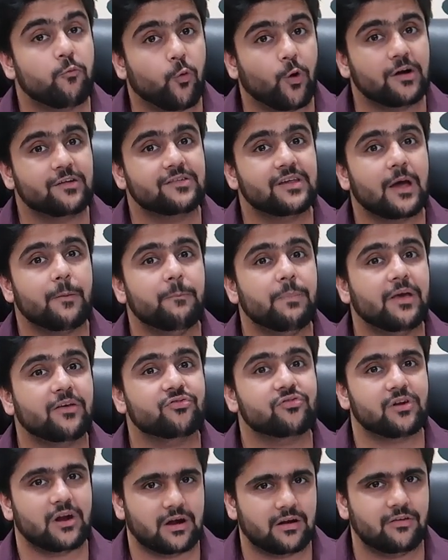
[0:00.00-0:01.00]
I have a
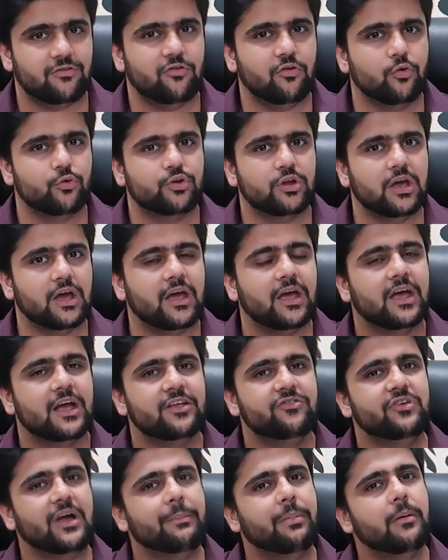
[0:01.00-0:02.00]
strategy on WhatsApp where I
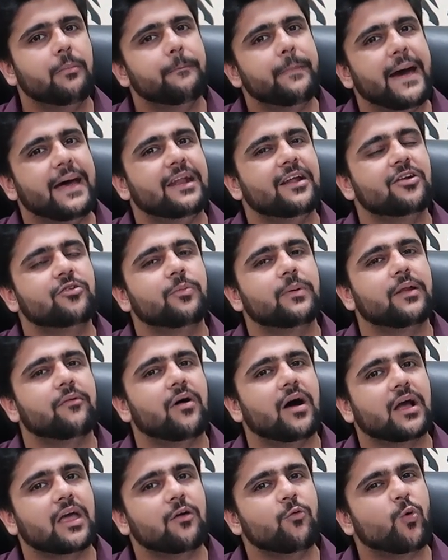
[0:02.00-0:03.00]
can create banners
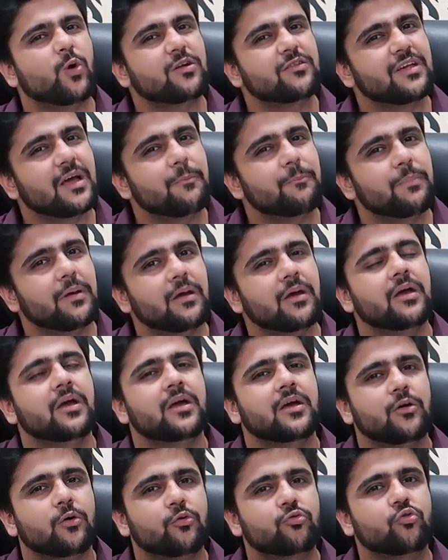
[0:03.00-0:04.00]
and
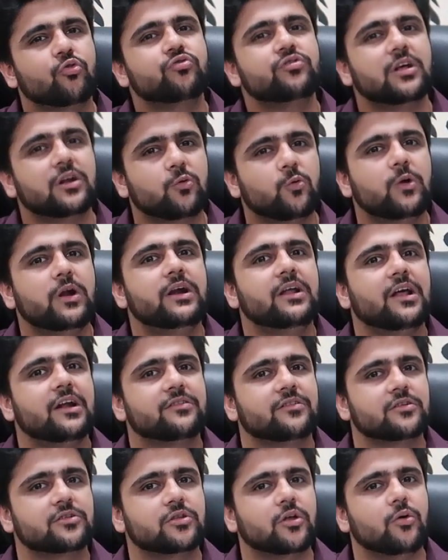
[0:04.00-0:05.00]
circulate them on WhatsApp
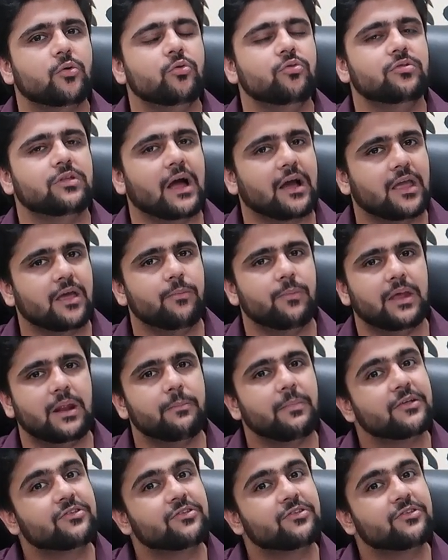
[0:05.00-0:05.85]
so that my children,